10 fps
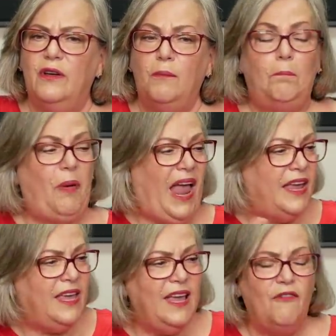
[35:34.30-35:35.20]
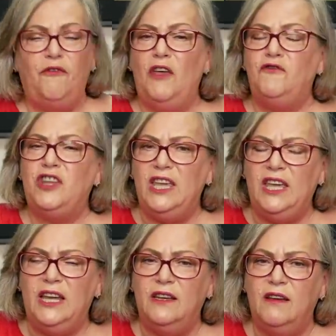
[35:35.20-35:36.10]
banking at
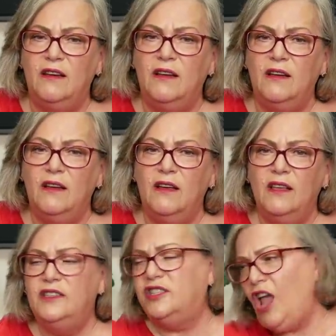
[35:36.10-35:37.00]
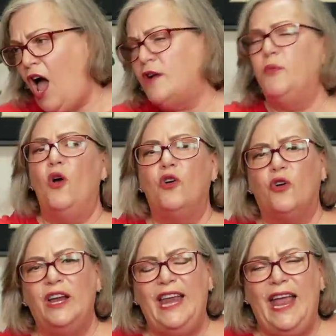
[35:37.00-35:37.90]
15, stockbroker
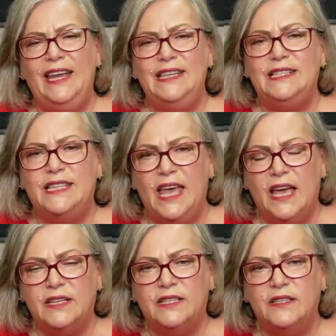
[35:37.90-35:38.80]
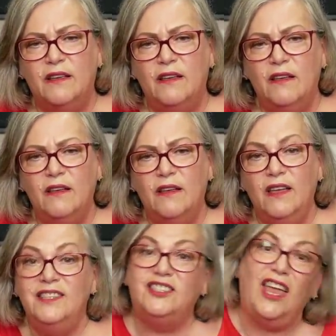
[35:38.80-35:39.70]
in 86,
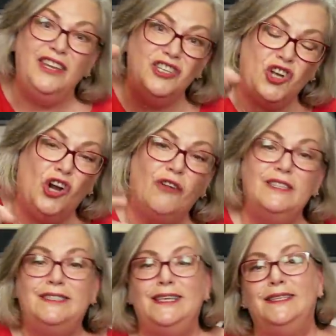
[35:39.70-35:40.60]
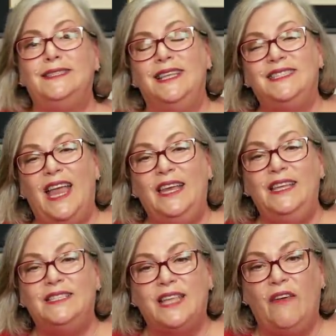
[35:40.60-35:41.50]
studied currencies since
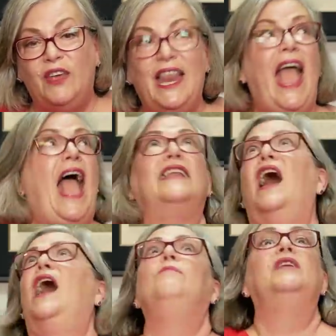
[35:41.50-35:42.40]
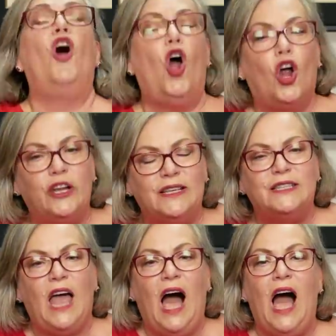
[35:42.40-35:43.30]
87, and I'm an artist.
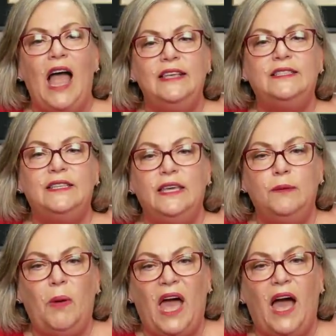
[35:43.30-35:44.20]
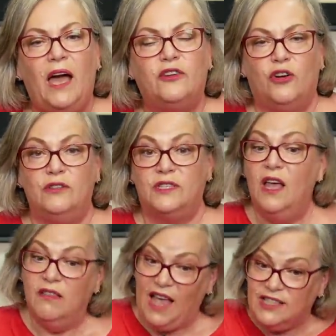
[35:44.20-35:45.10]
I see patterns.
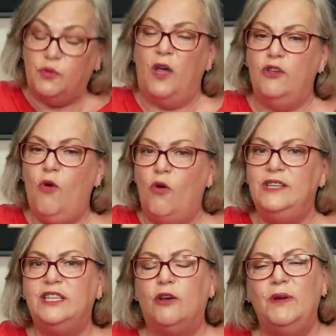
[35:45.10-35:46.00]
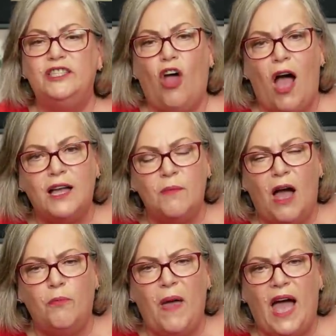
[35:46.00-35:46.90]
That's why you always hear me talk
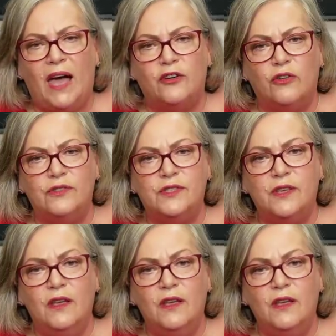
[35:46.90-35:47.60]
about patterns.